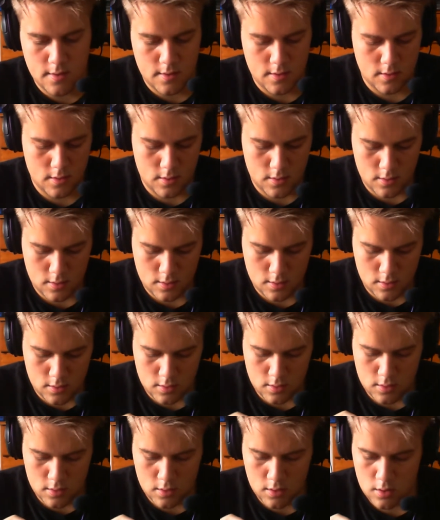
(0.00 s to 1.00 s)

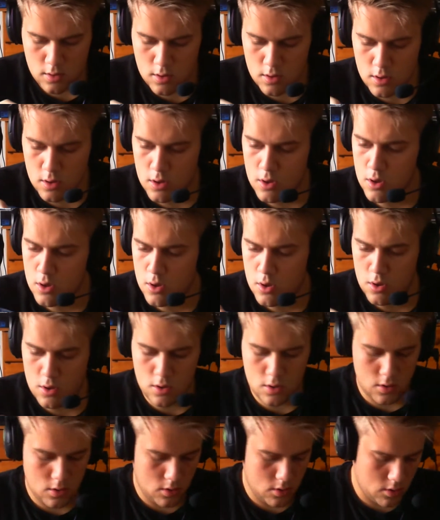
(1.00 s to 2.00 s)

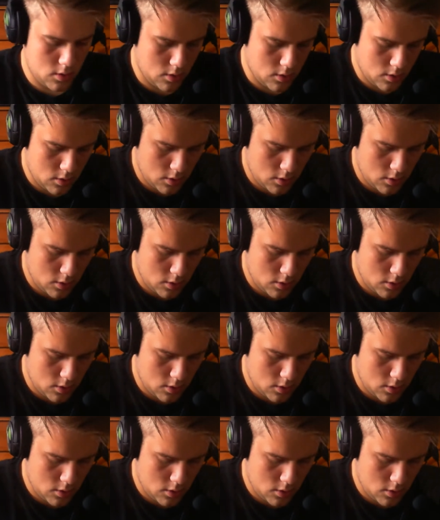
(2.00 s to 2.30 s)
(silence)